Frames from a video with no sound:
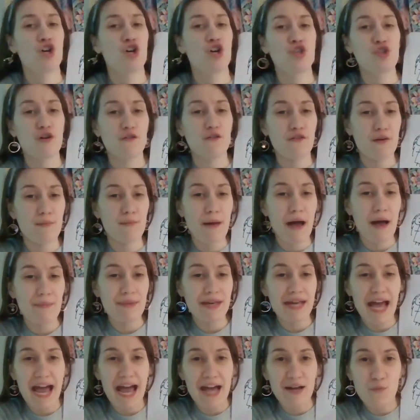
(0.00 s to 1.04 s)
So if her mommy
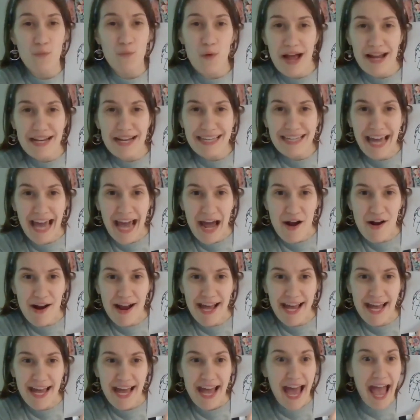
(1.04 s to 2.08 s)
had 1
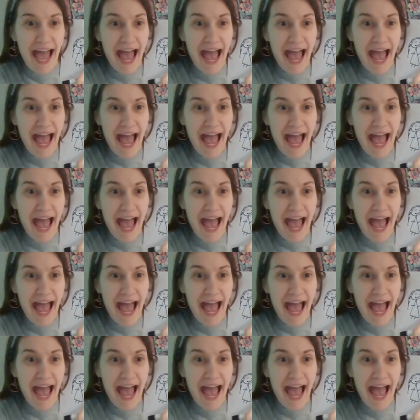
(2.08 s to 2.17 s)
carrot,